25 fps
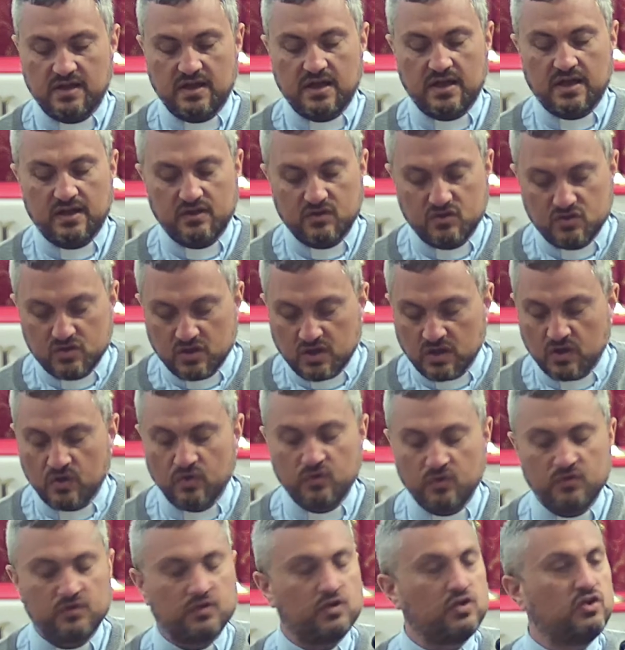And
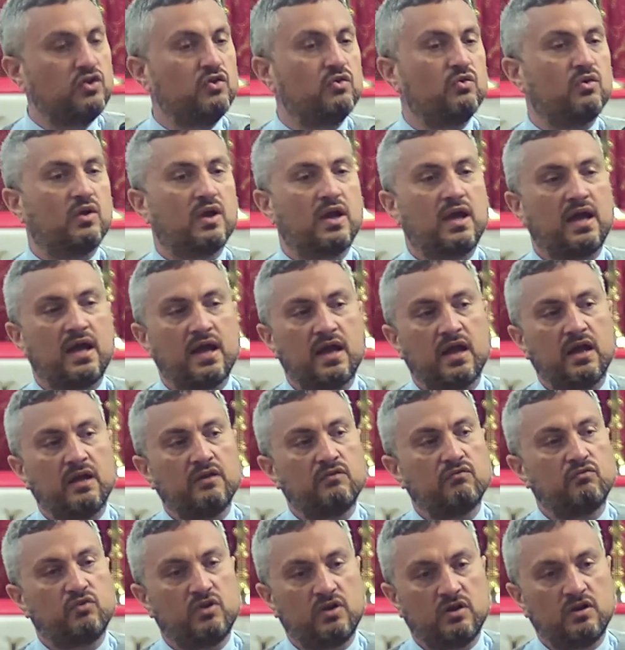know that you
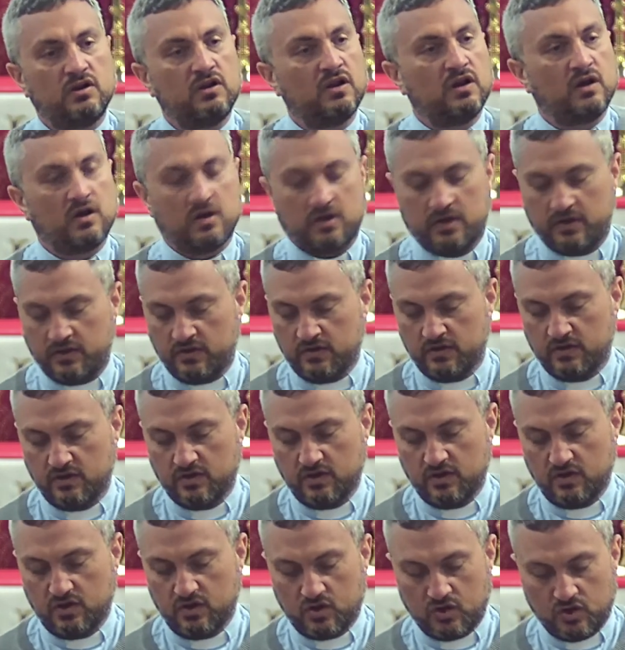can rely
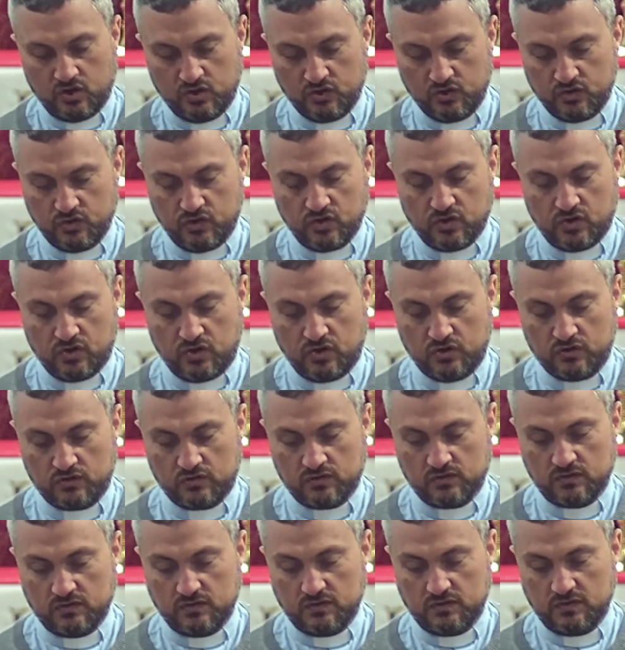on God
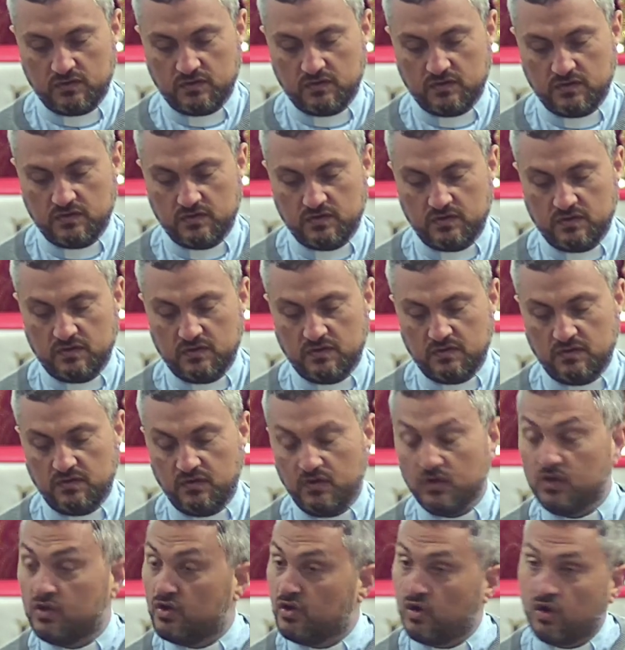the
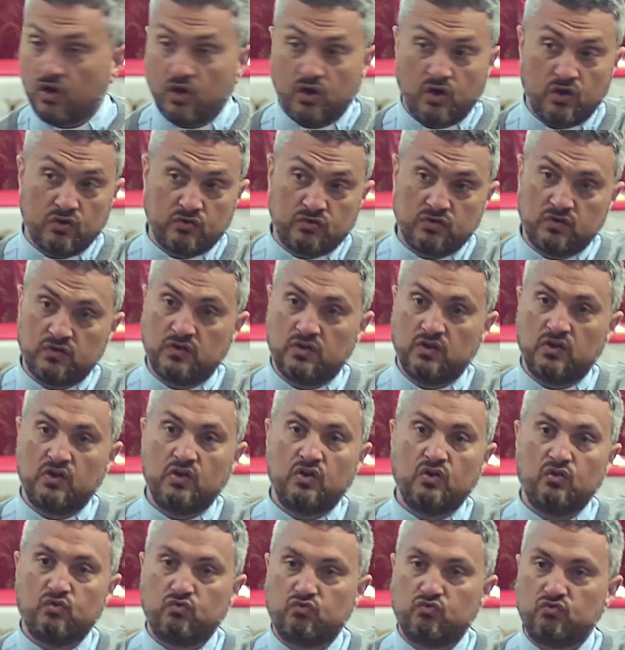God
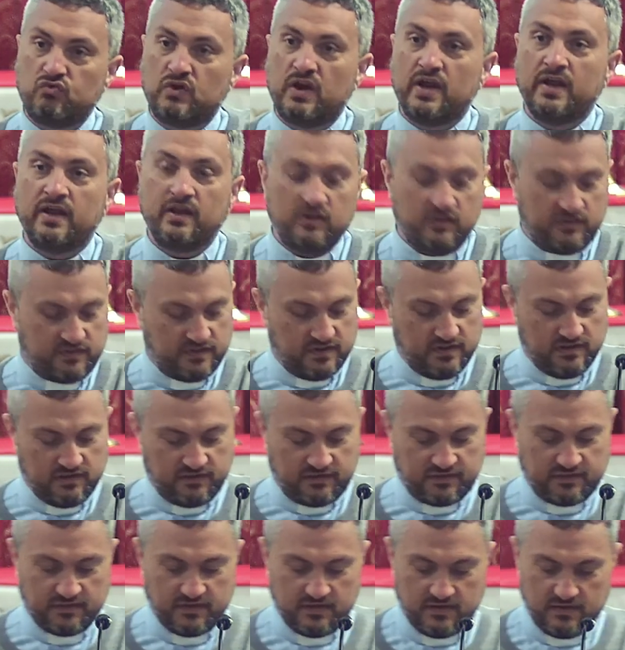who
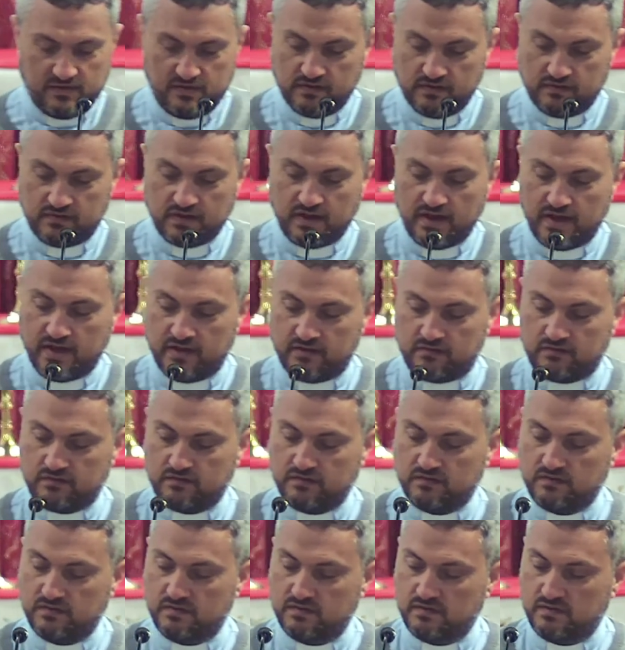raises the dead,
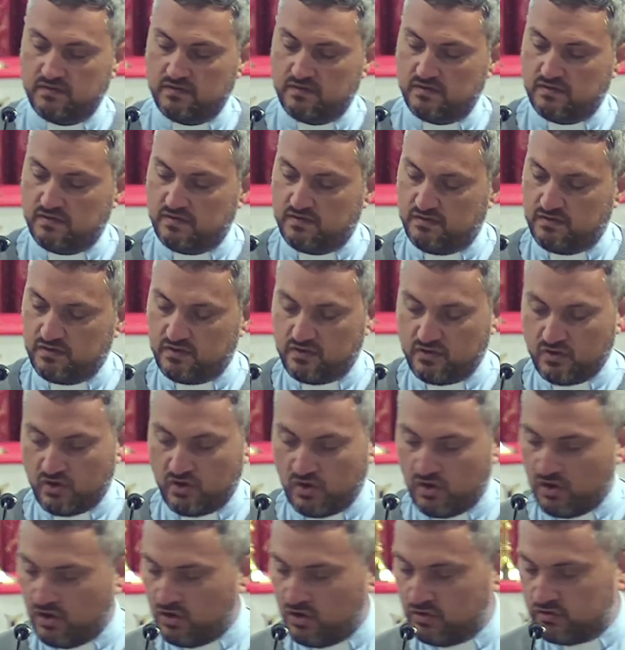the
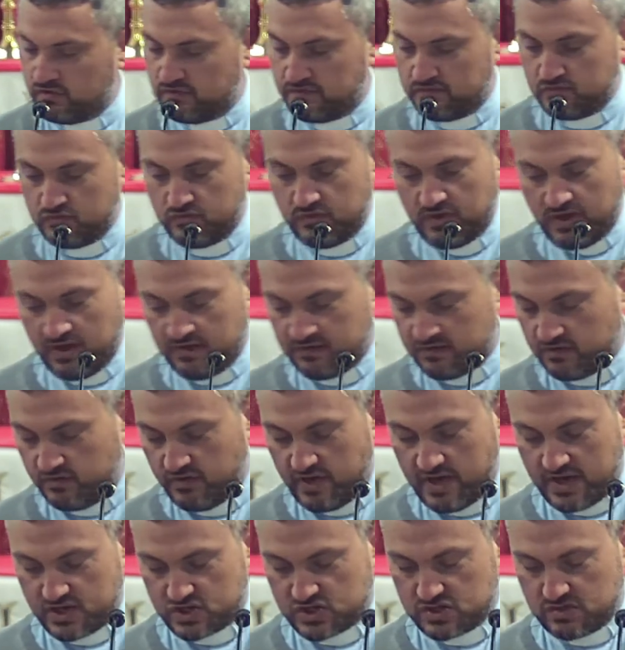God of
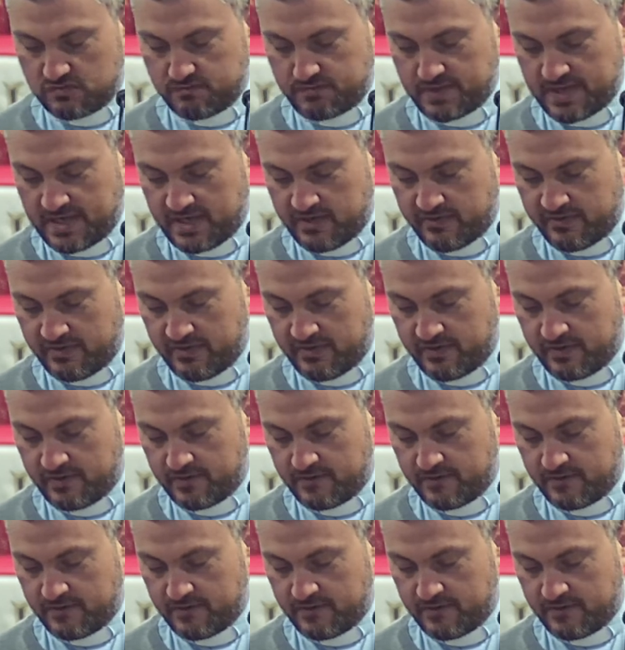resurrection power.